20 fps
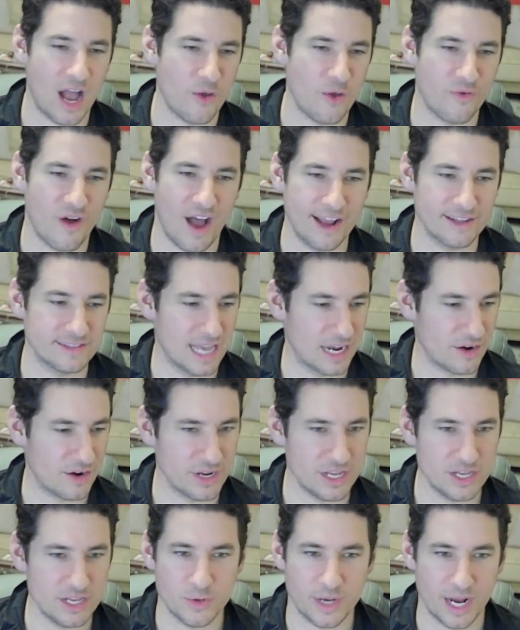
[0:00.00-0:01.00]
You have high
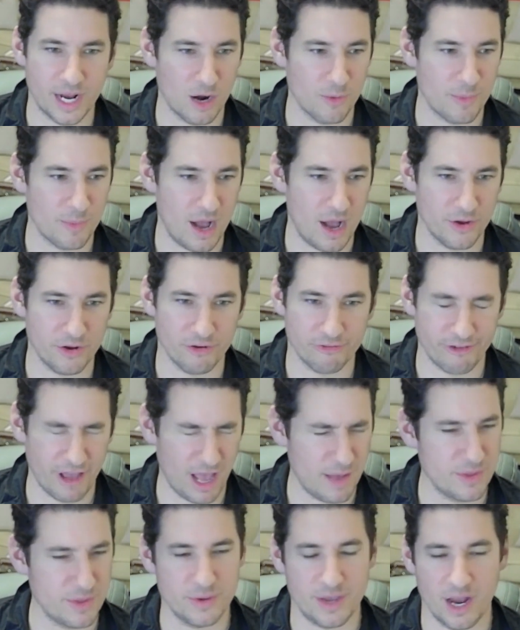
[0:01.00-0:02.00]
integrity. You care about your
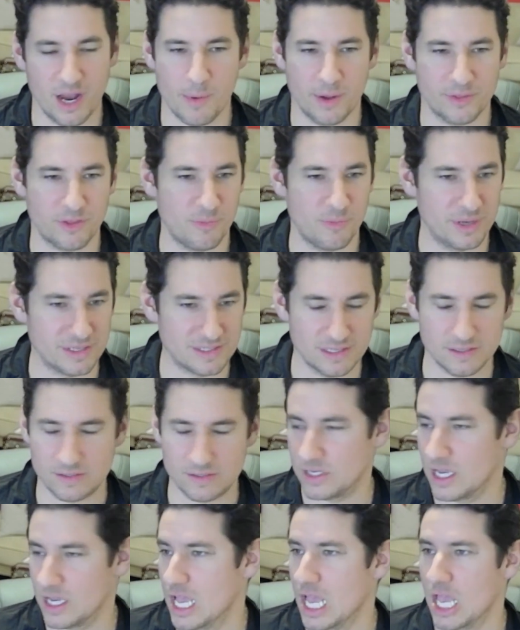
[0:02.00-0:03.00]
family. You care about the
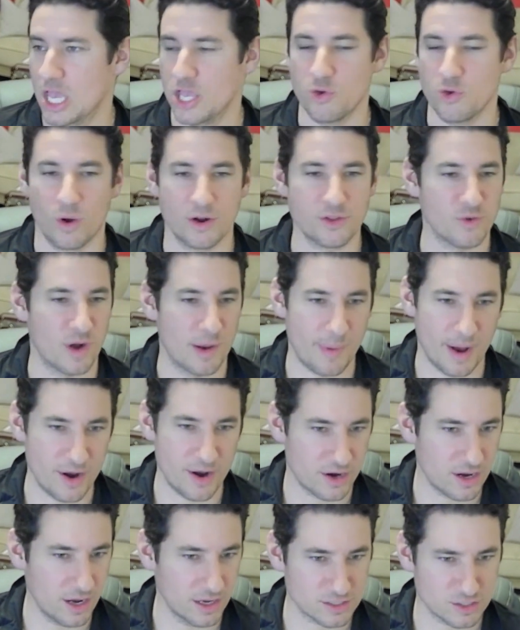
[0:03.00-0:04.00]
business. You want to do right by
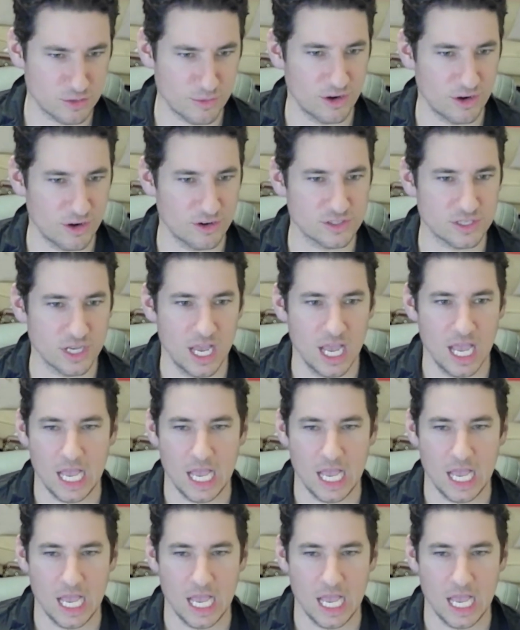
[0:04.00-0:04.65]
your customers.